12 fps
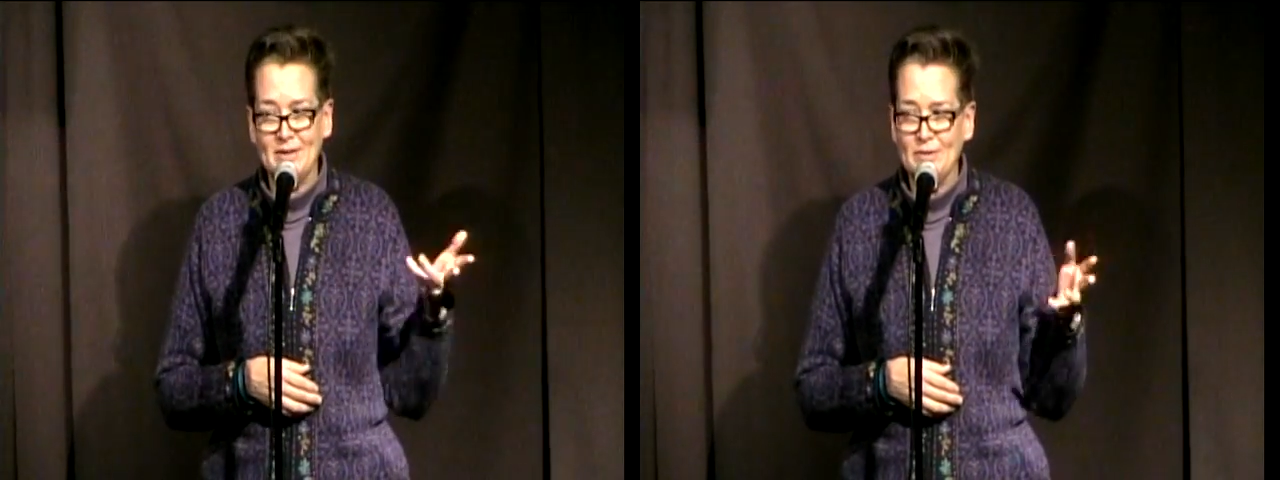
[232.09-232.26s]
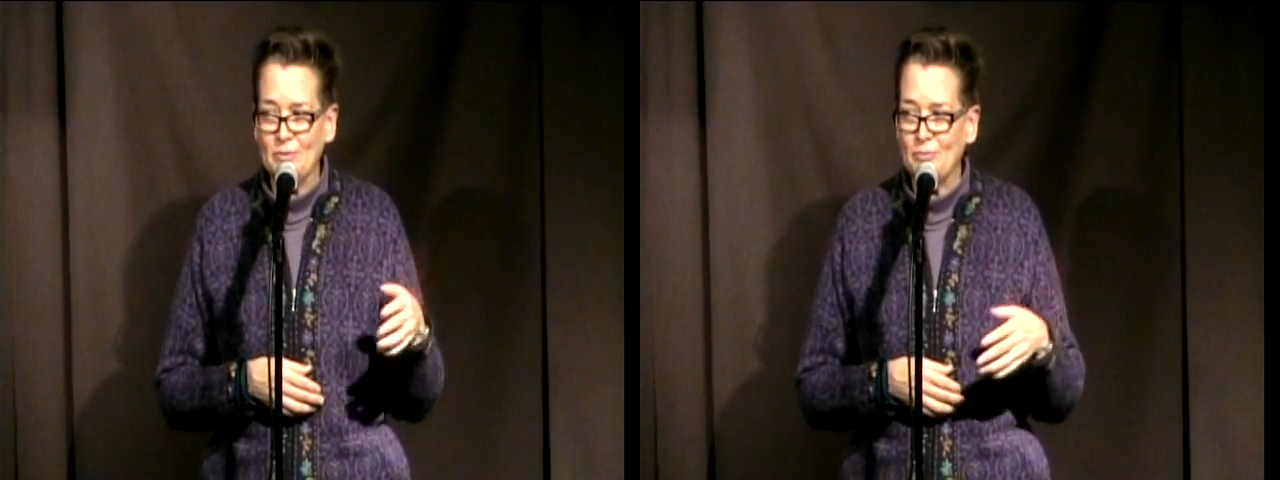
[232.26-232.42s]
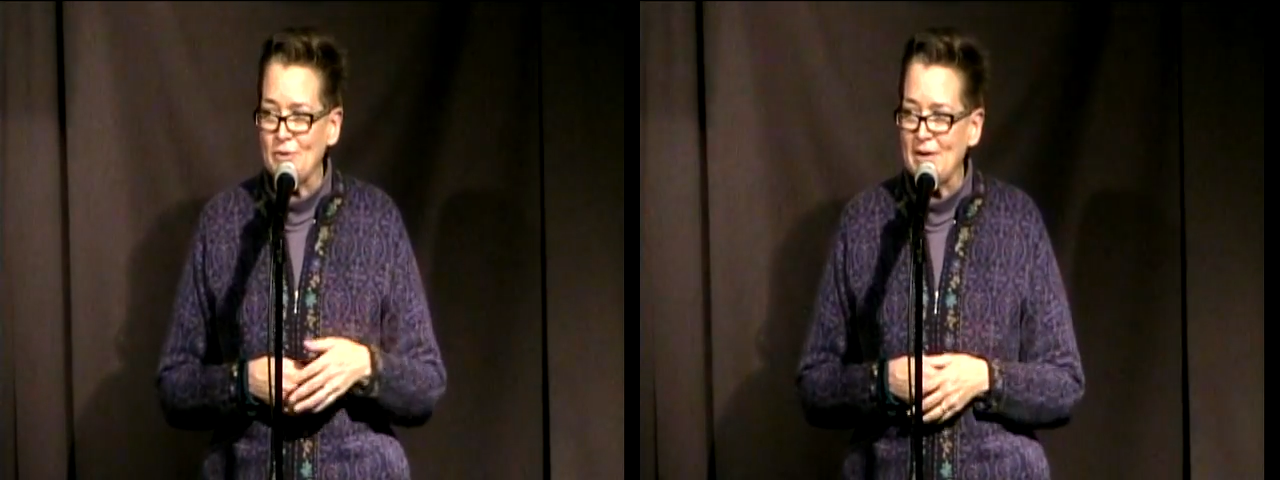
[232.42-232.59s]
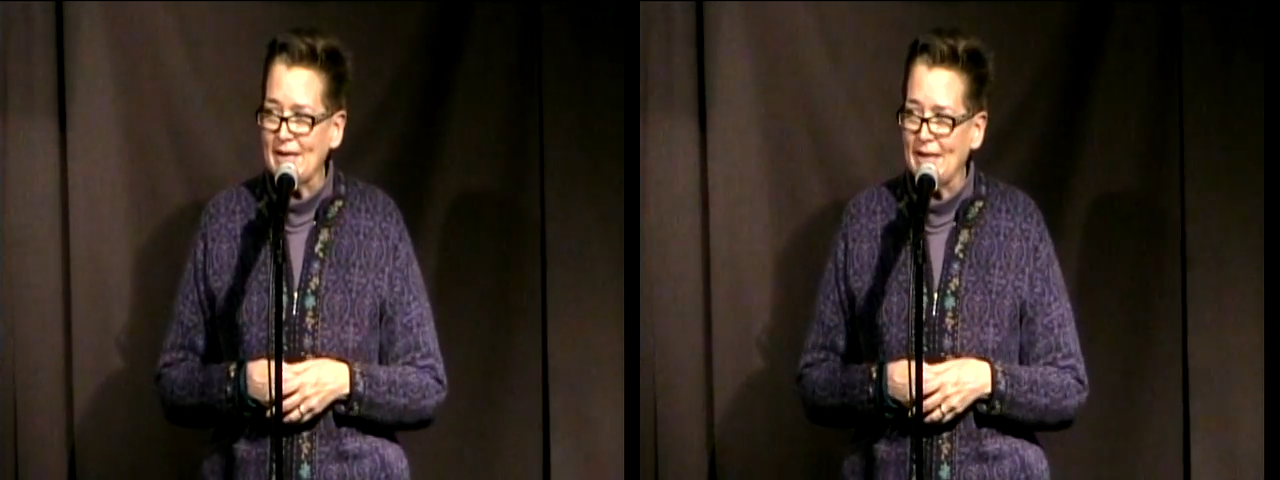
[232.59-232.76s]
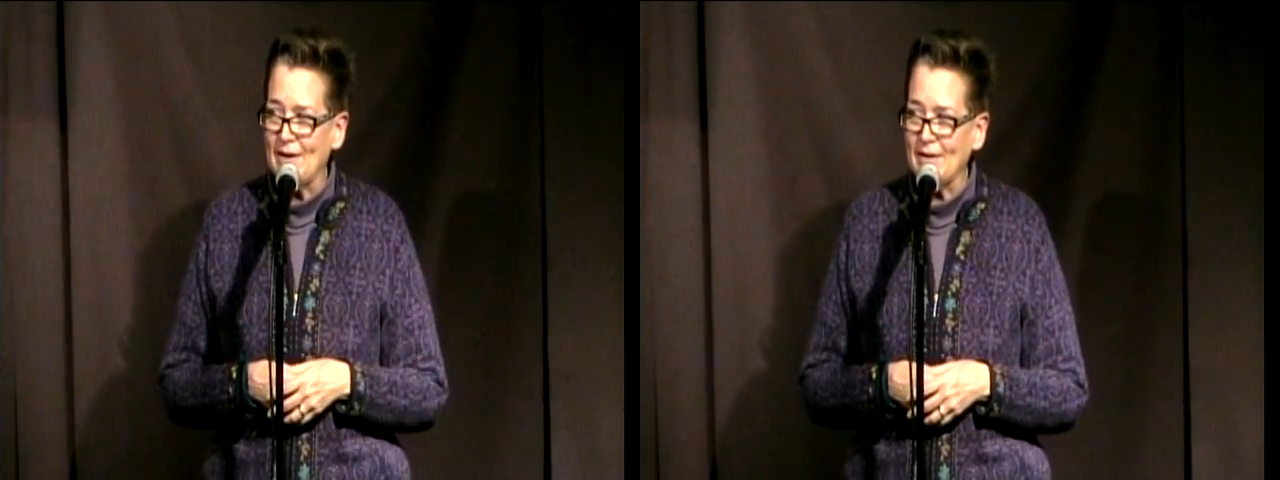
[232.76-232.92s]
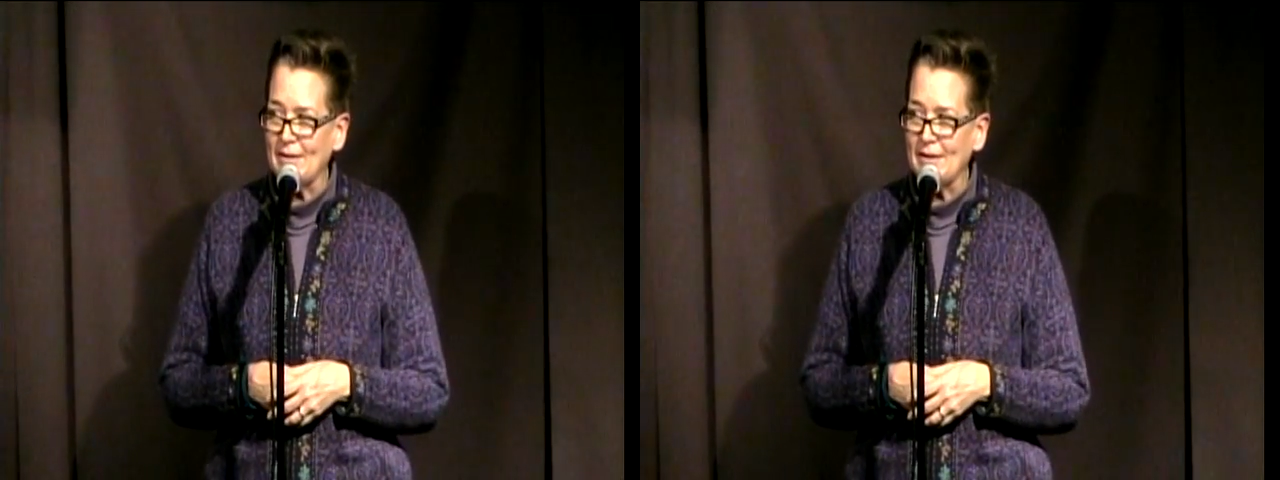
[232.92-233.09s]
you know, freaking
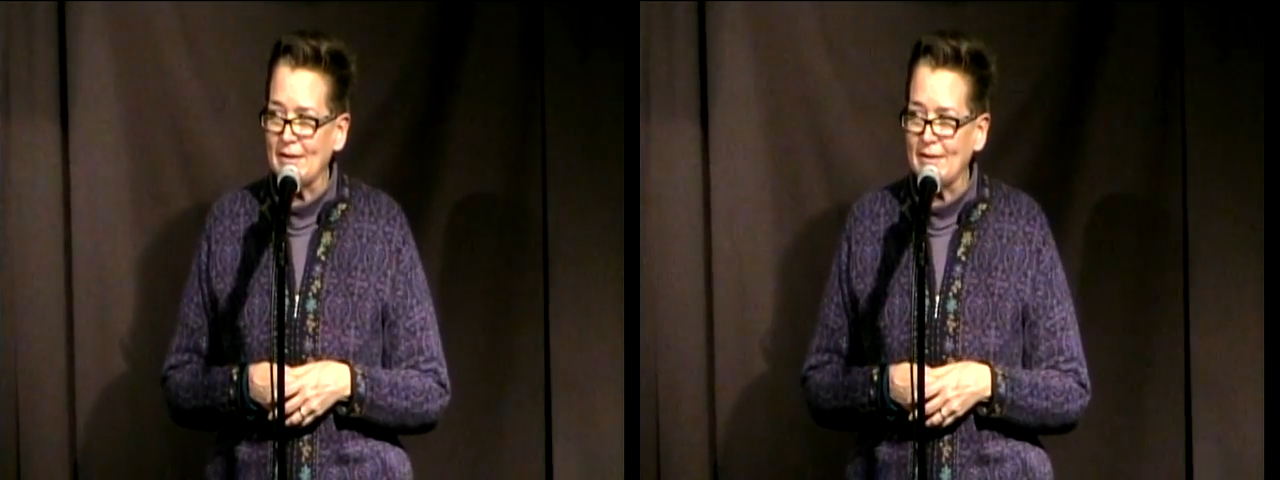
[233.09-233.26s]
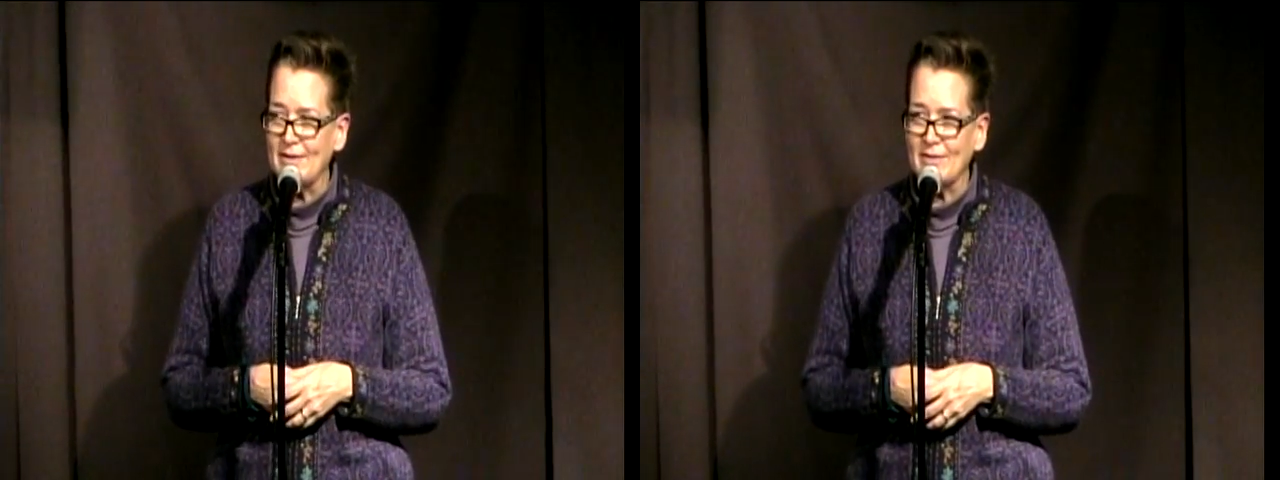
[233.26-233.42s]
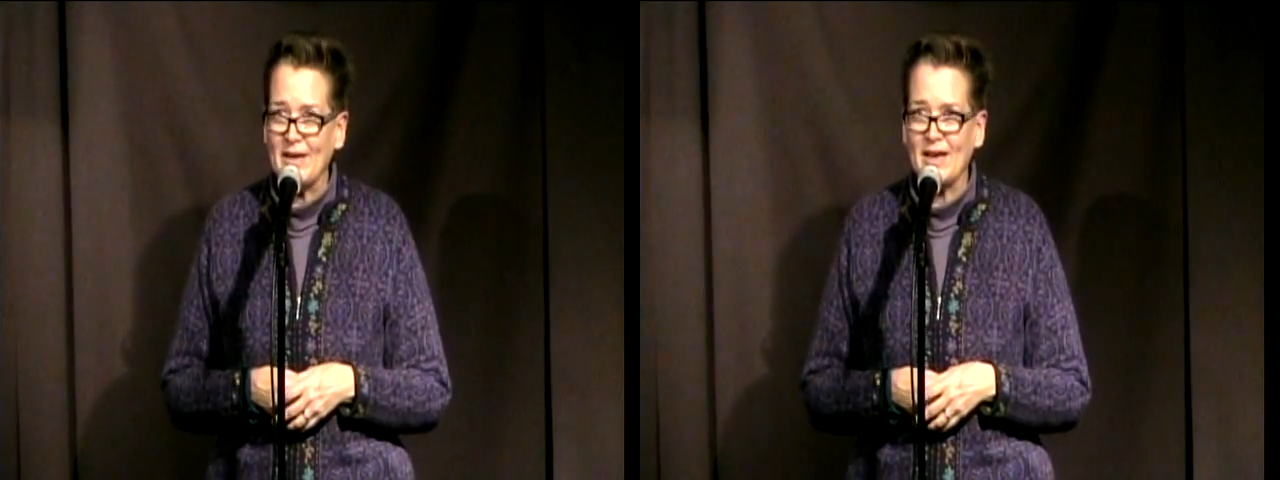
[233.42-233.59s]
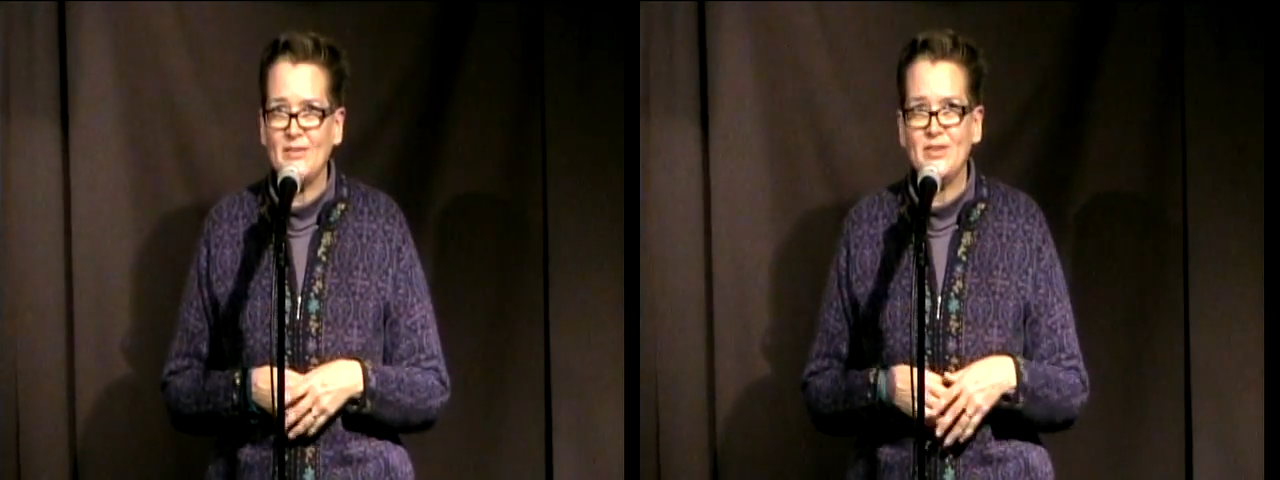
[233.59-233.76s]
out a little, and they're like,